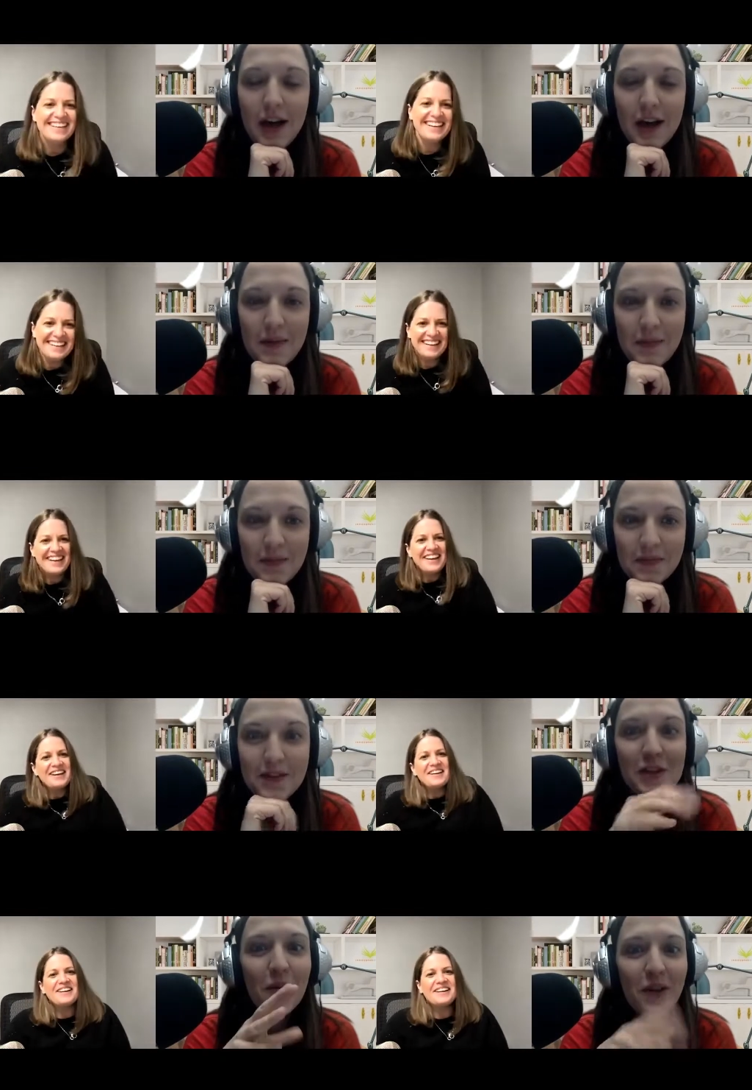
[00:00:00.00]
Speaker 1: um
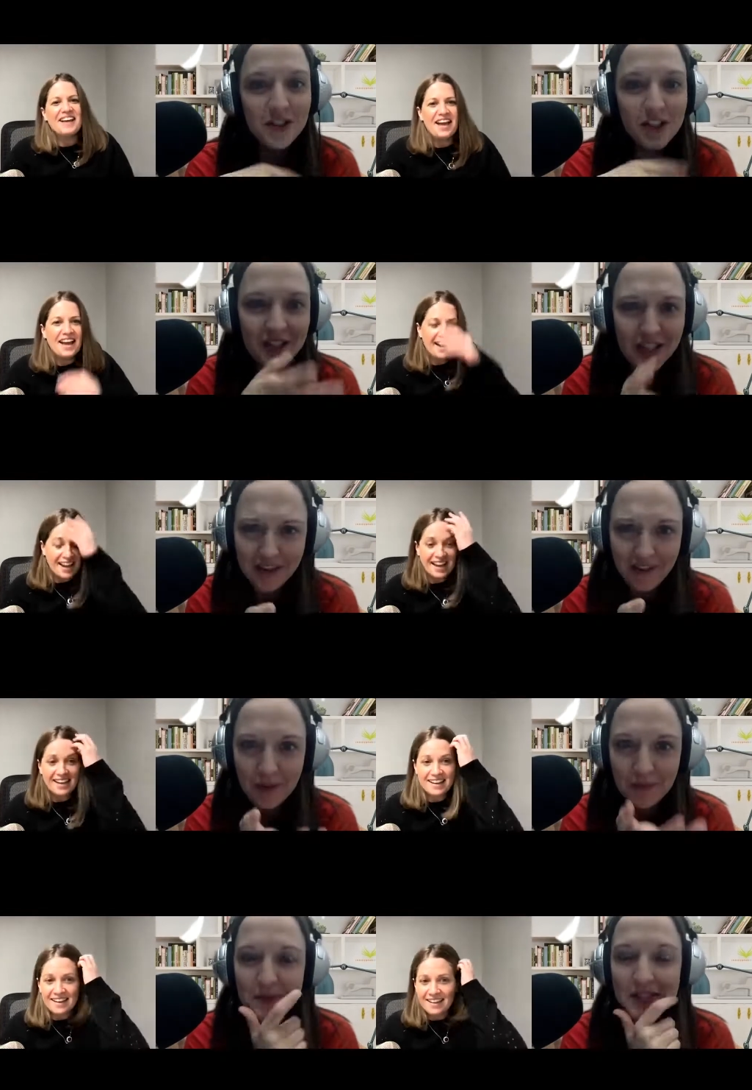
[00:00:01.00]
so she she kind of
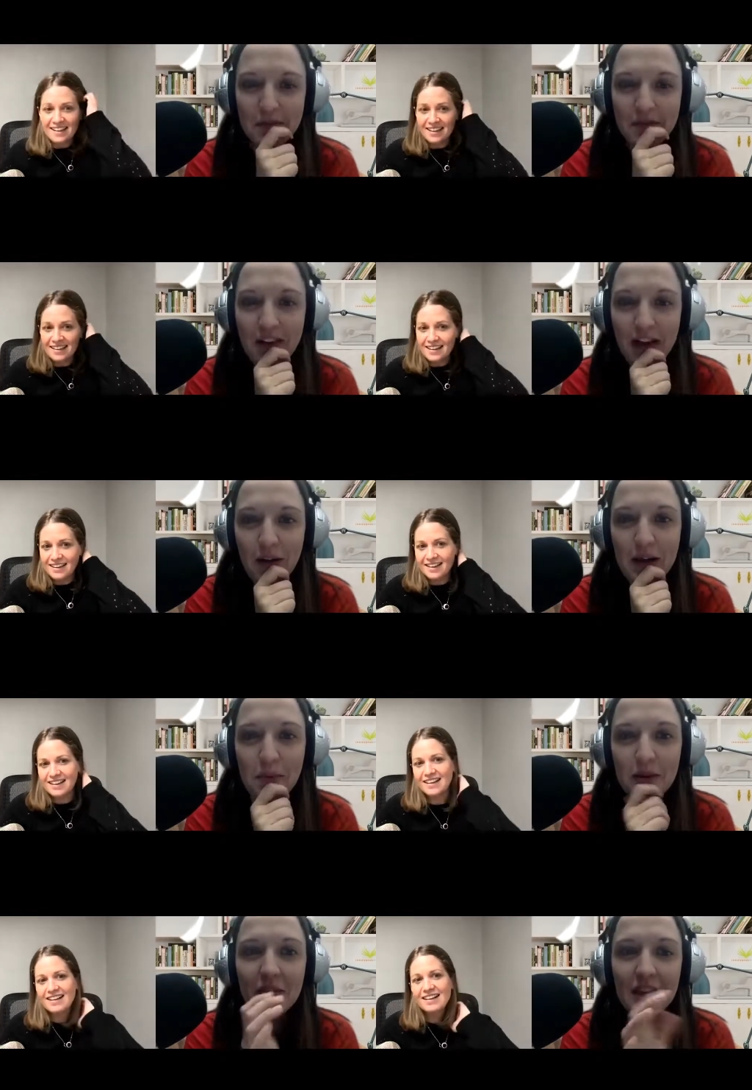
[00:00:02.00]
helped with some of that, right?
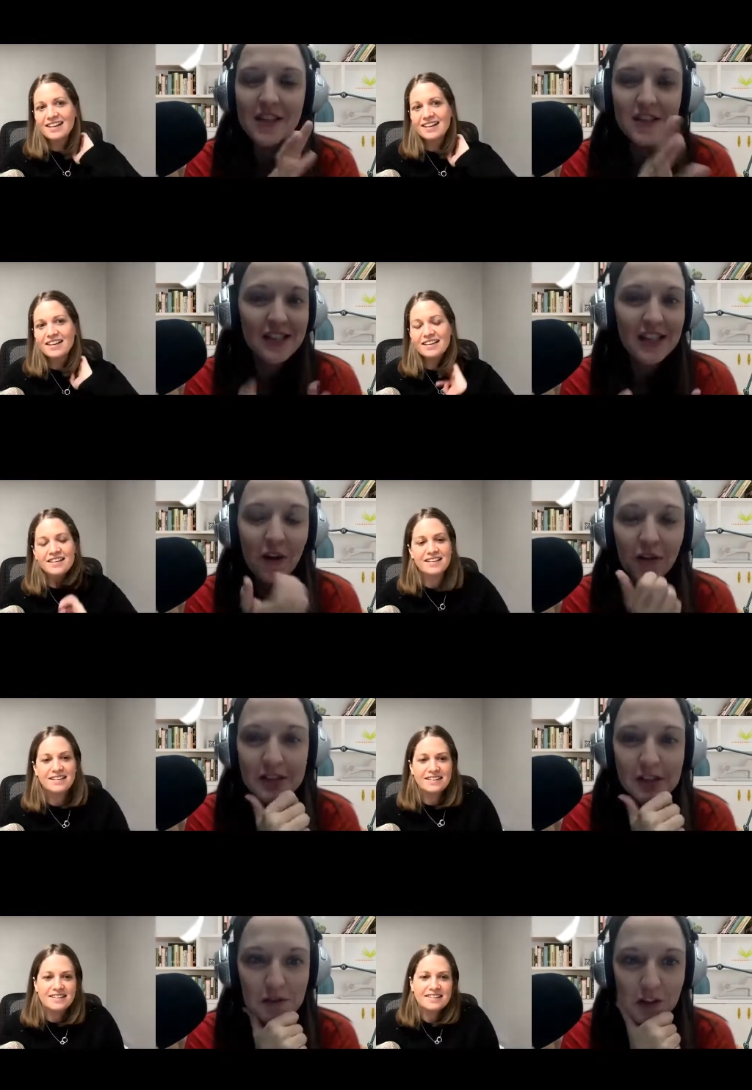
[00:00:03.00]
But then just tell our
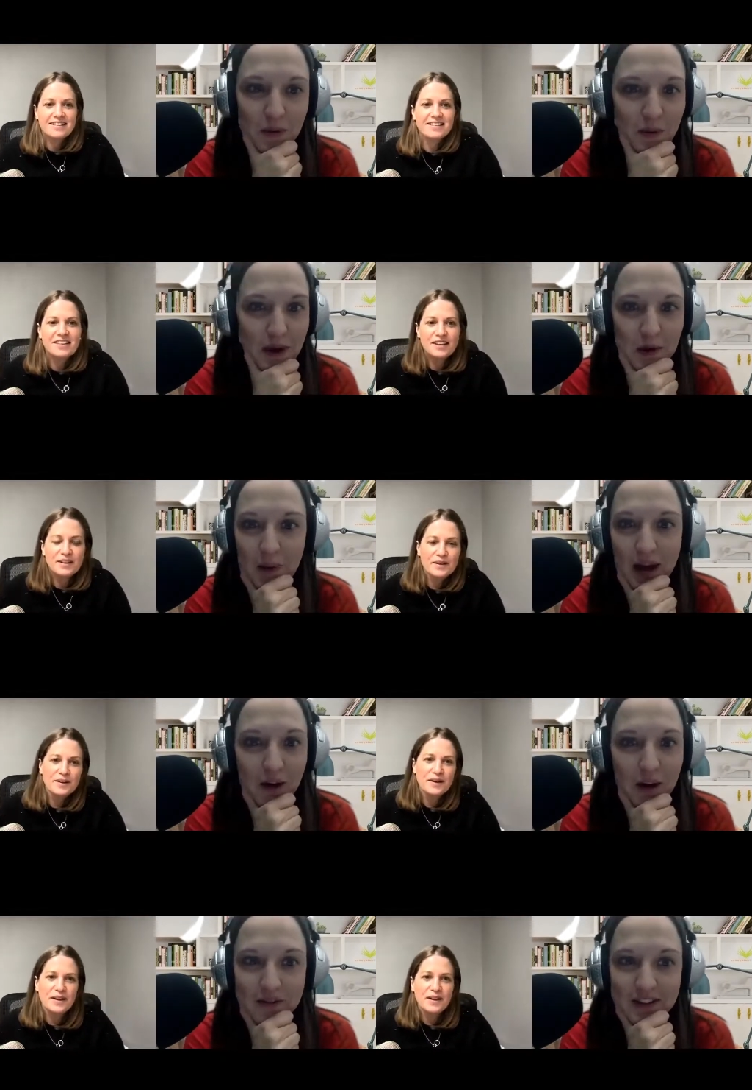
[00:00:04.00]
listeners a little bit about your
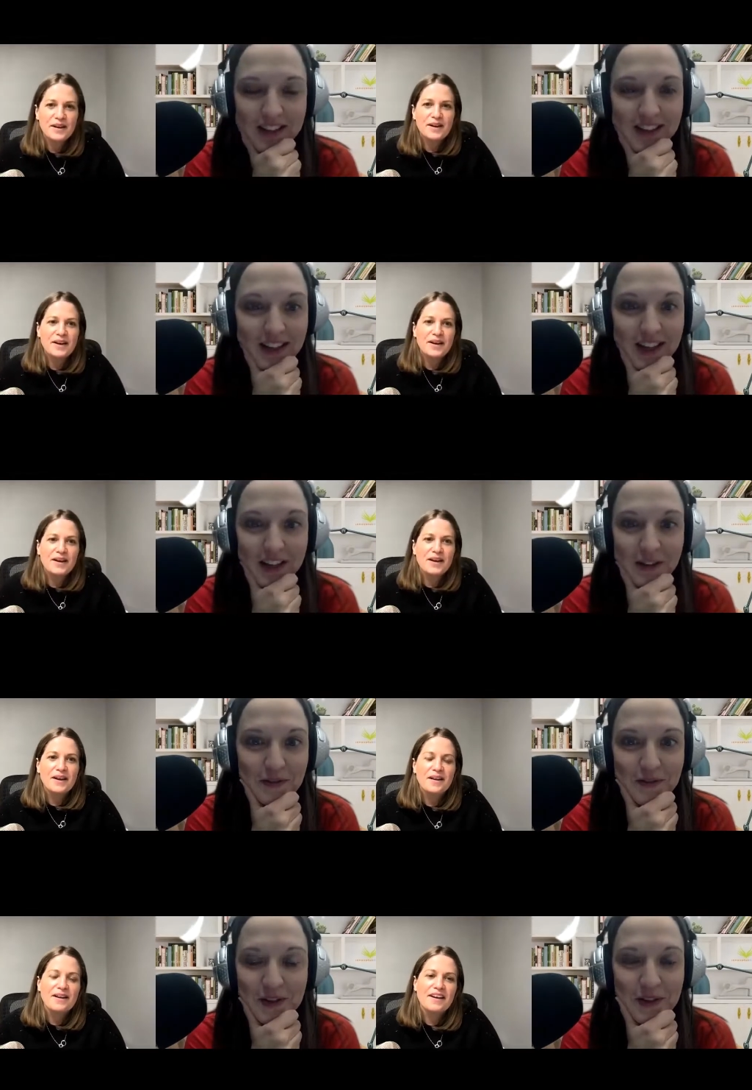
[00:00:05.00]
background and and kind
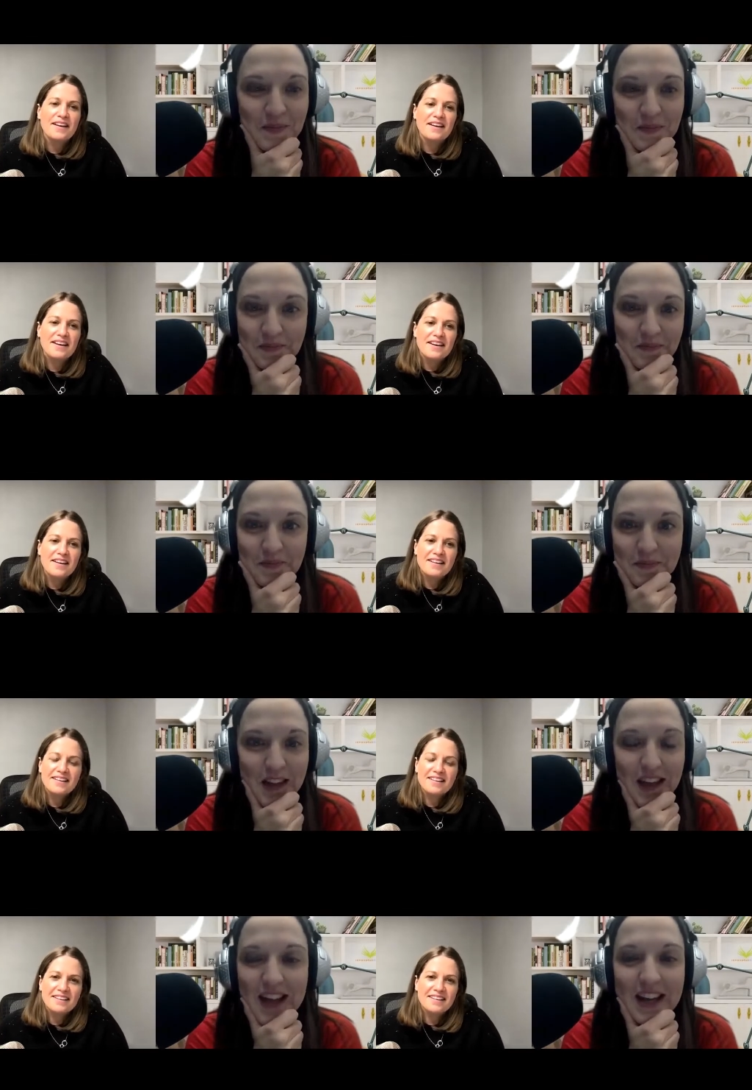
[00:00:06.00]
of
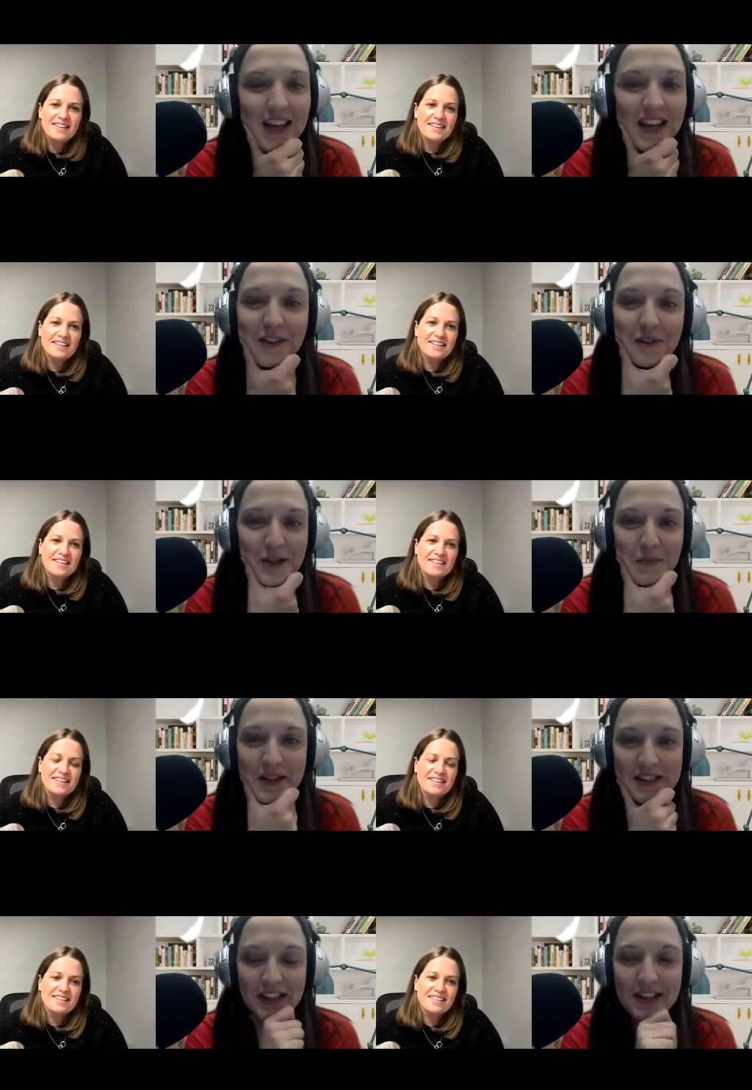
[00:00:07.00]
any any little
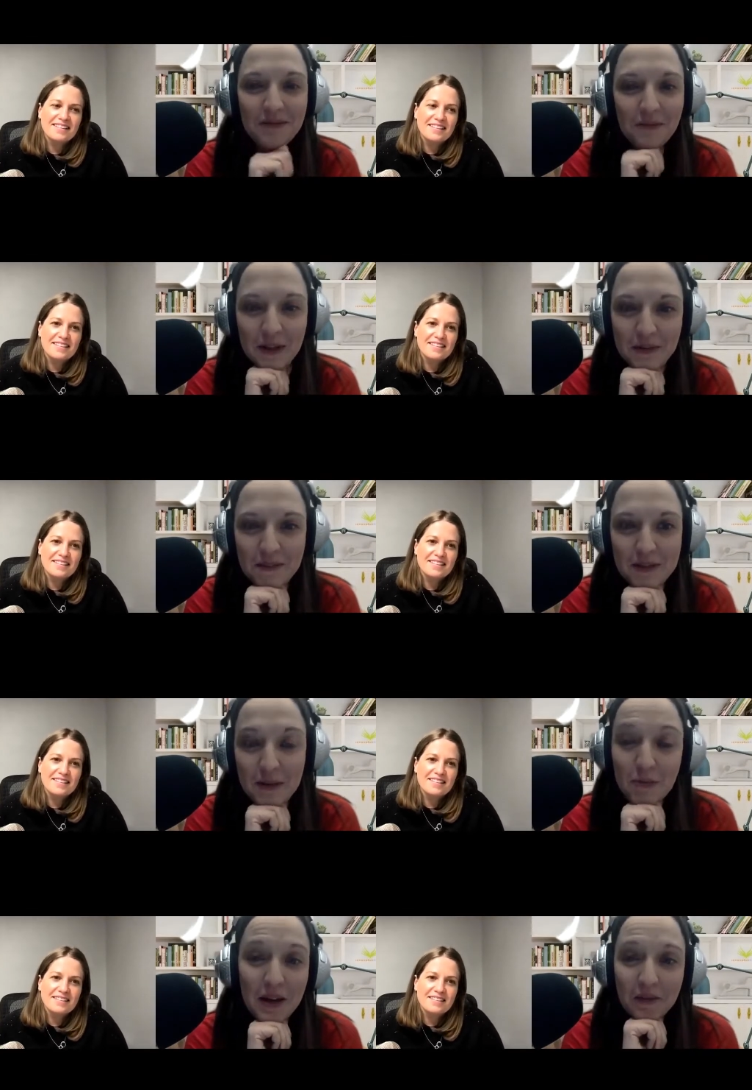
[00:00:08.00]
tidbits that we would it
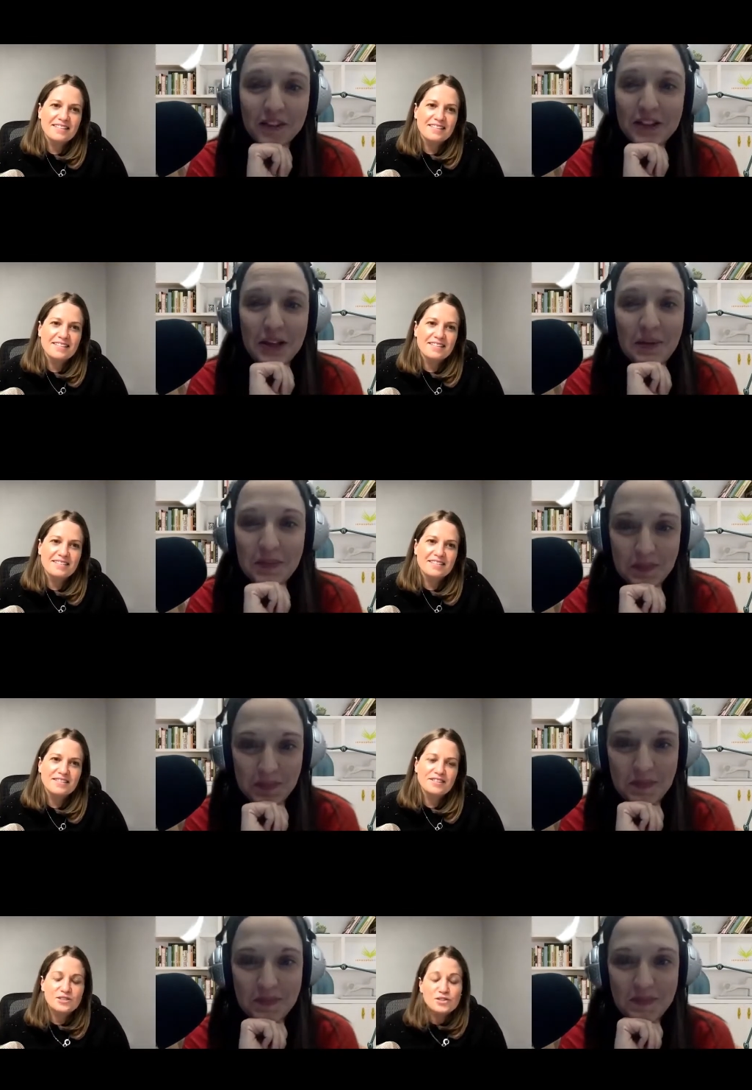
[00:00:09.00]
would be helpful to know.
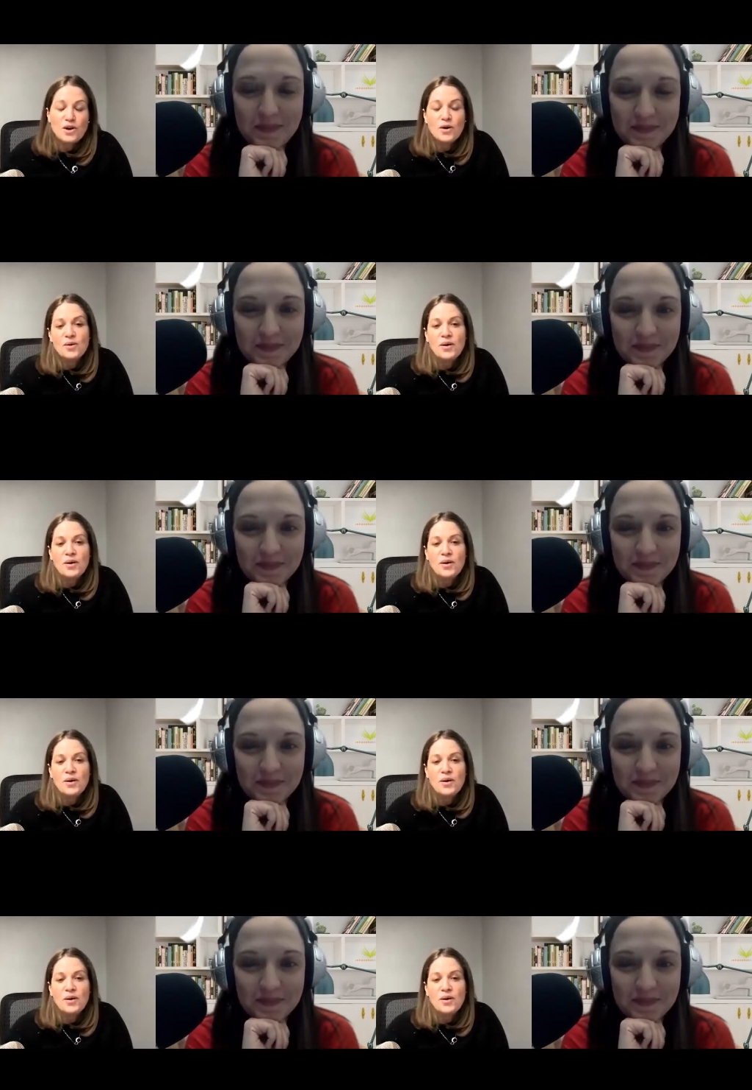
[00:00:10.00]
Speaker 2: So